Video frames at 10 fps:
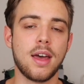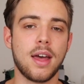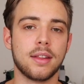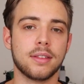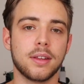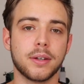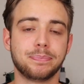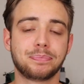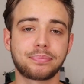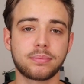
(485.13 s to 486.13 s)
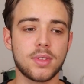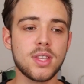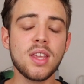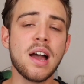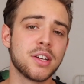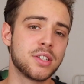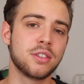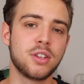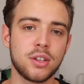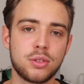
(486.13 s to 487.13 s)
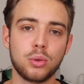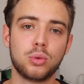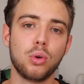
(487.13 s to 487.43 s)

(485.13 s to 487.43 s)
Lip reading: and I suggest you